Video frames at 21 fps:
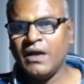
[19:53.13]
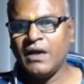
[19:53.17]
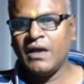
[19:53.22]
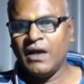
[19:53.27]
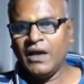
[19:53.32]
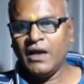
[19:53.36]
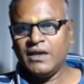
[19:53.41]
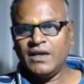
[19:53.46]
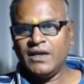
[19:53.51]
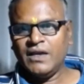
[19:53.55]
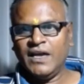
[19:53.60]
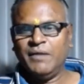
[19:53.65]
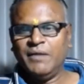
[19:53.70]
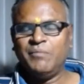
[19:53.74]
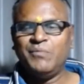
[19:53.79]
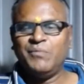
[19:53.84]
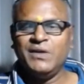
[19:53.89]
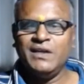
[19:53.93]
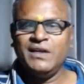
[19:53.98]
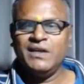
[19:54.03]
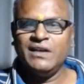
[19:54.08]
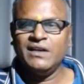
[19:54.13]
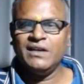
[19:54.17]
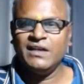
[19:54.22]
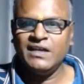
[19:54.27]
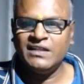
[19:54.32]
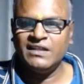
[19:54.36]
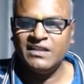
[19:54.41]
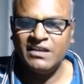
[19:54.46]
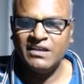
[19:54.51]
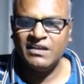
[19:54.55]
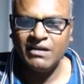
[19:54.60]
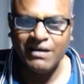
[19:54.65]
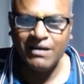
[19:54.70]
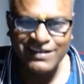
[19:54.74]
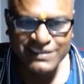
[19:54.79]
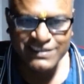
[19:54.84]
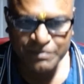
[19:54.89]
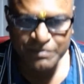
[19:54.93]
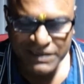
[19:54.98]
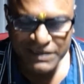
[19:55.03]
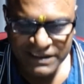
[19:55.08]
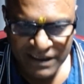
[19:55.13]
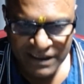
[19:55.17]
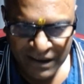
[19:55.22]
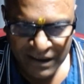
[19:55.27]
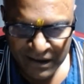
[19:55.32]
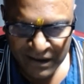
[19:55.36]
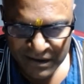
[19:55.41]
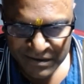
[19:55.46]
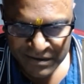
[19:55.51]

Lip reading: I have been in the hospital.